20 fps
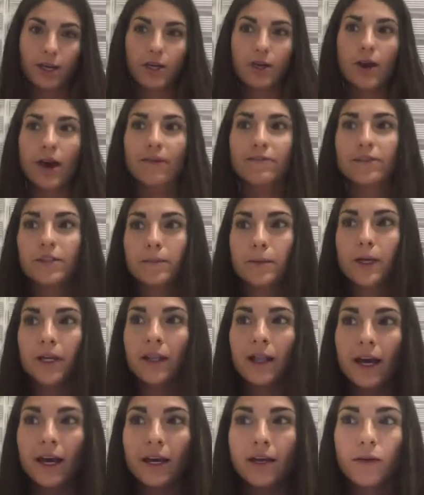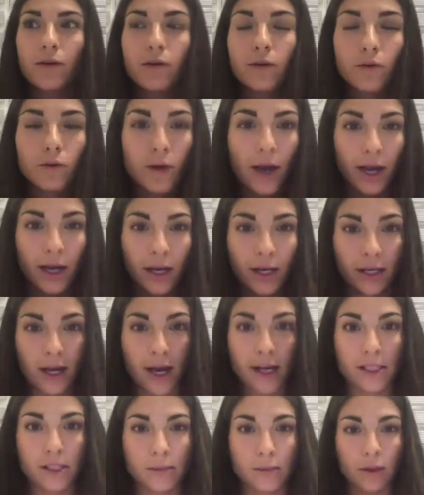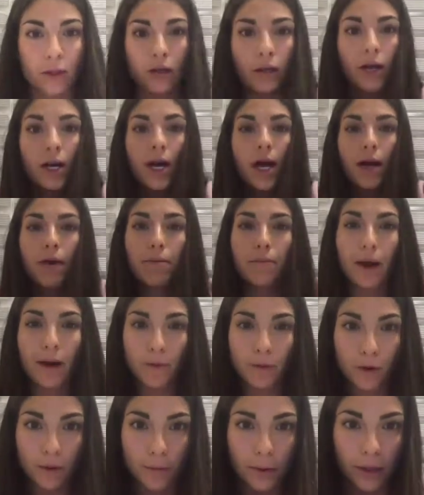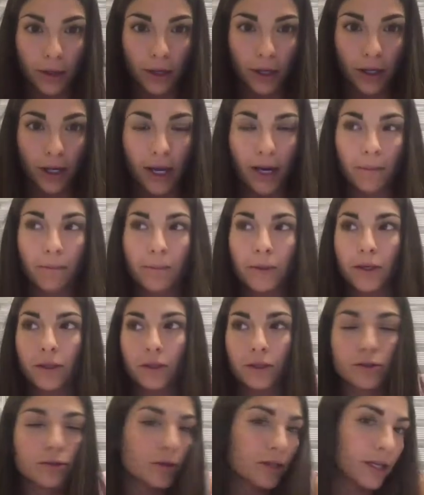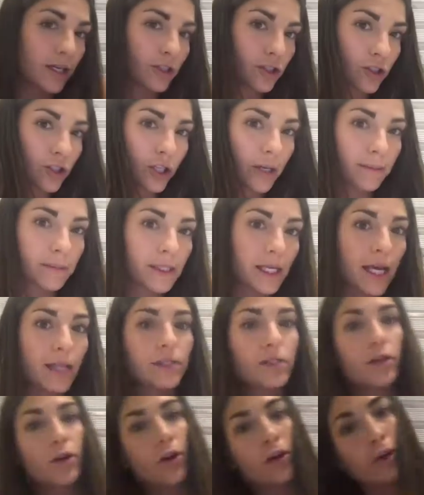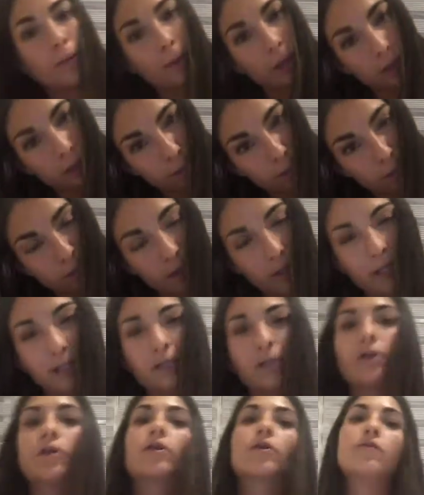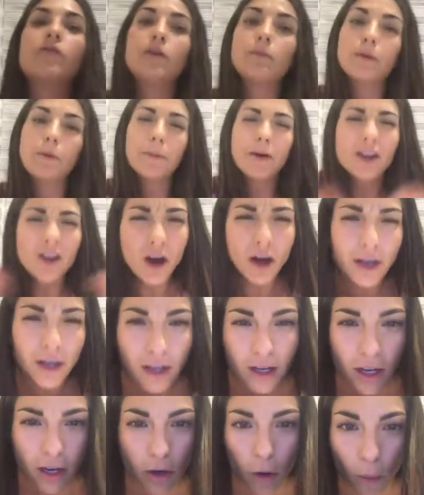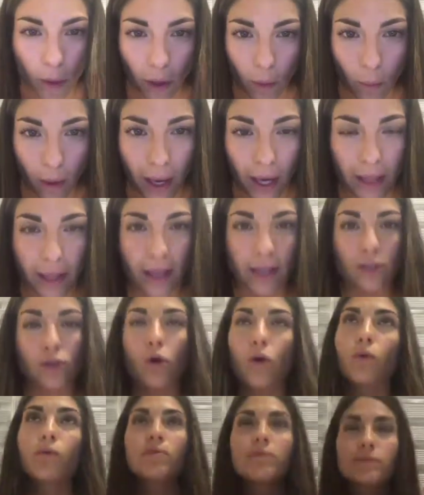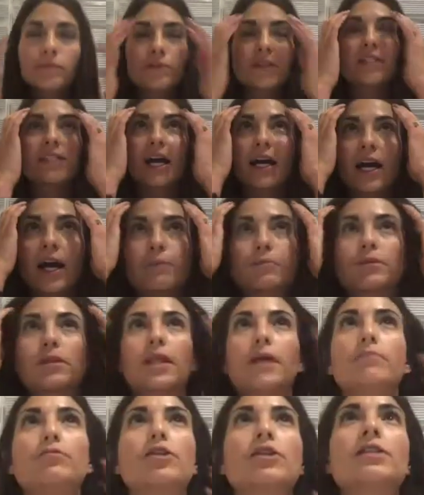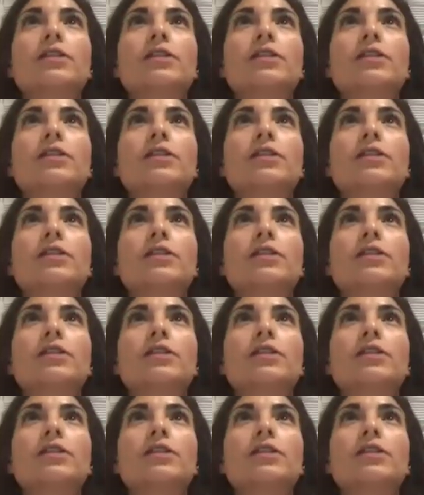You have to be like recognizable, memorable, build those relationships, get to know your principal, get to know your VP, but not in an annoying way. Like, don't suck up to them.